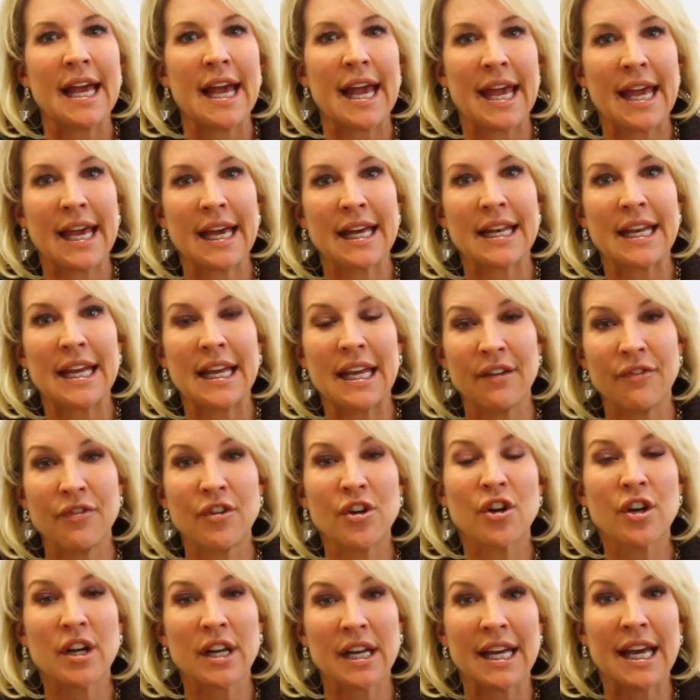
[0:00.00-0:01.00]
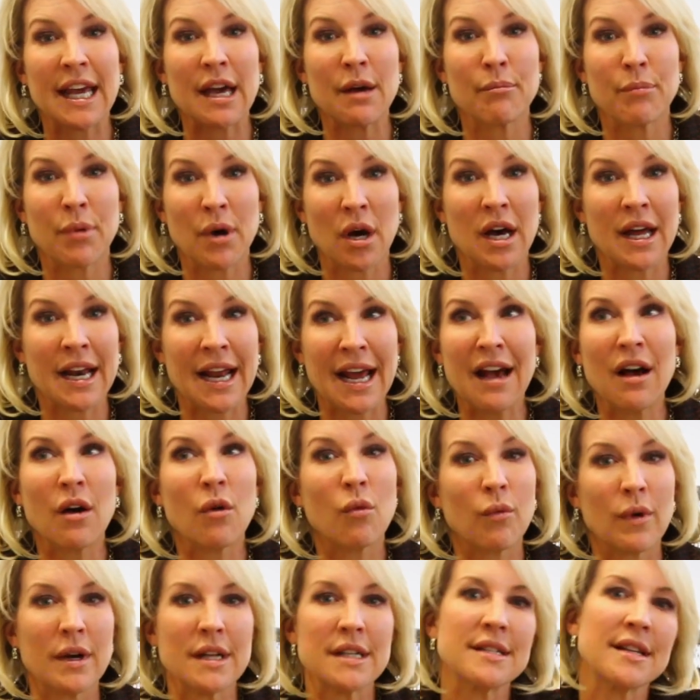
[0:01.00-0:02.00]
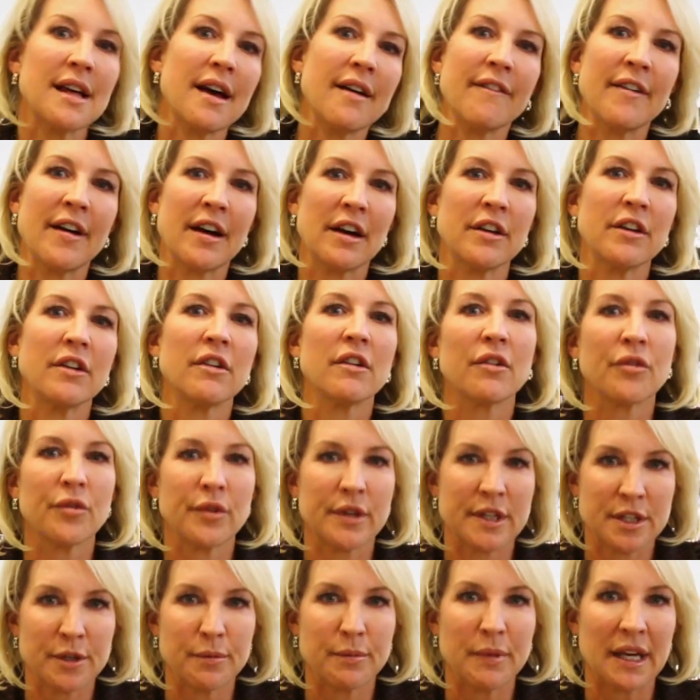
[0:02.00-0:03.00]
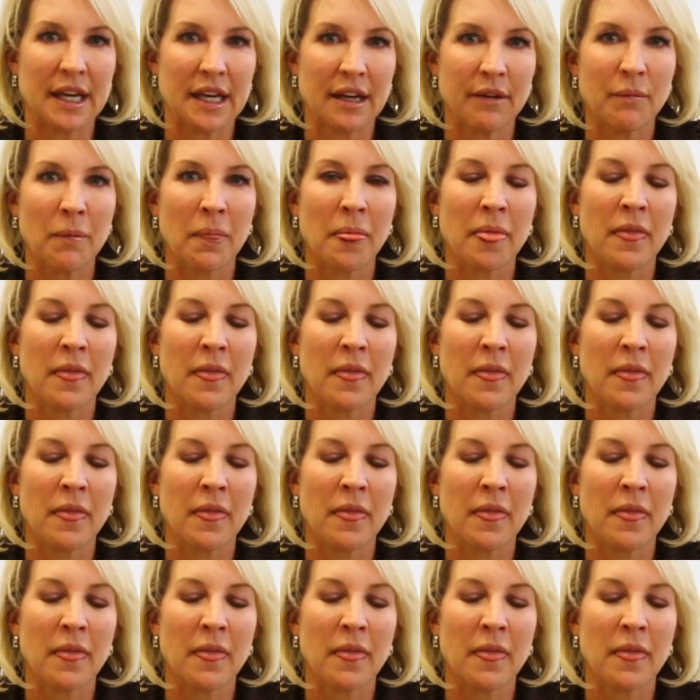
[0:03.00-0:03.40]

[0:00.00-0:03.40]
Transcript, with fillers: And if you're going to get bought out, what's that value going to be?